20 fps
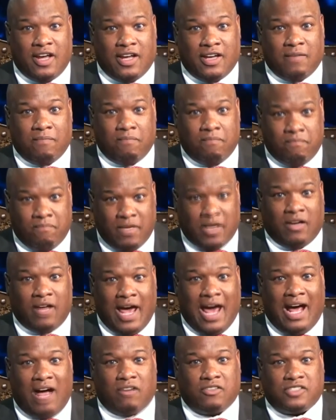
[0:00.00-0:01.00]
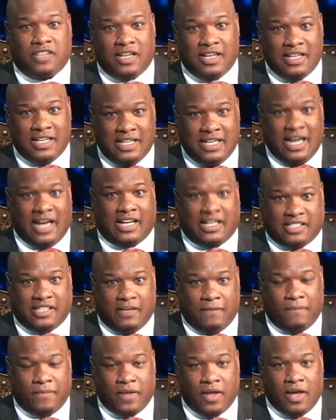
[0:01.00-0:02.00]
Milhouse Nixon.
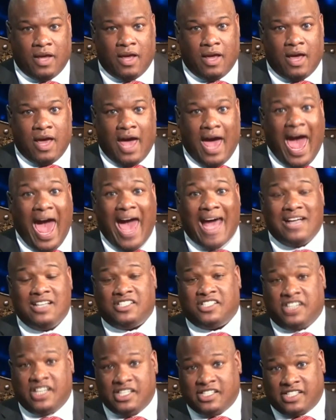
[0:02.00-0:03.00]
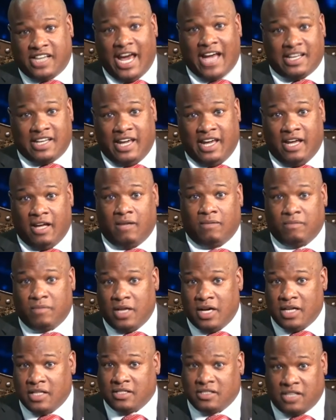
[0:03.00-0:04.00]
And she said to him,
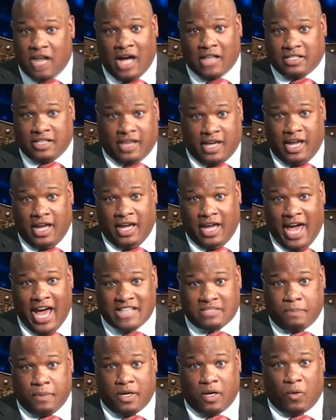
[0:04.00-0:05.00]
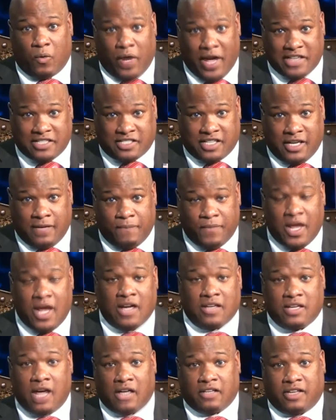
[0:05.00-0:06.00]
Dr. King has been arrested.
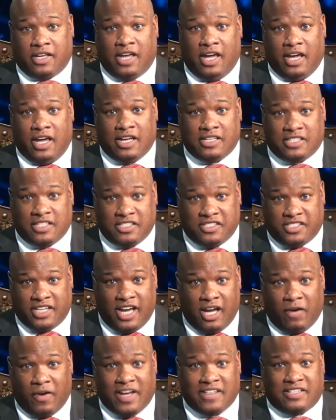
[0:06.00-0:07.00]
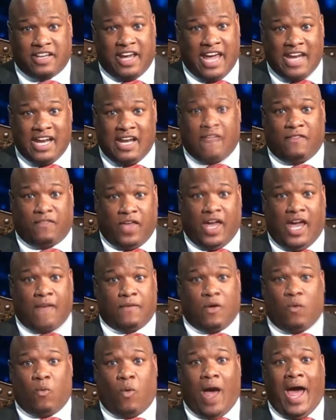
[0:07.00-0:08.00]
Dr. King is in jail. Is there anything
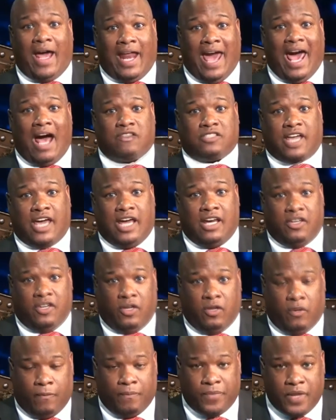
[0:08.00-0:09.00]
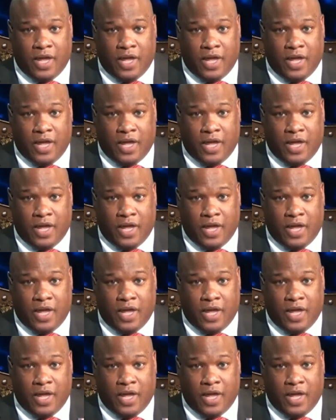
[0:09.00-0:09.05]
the White House can do?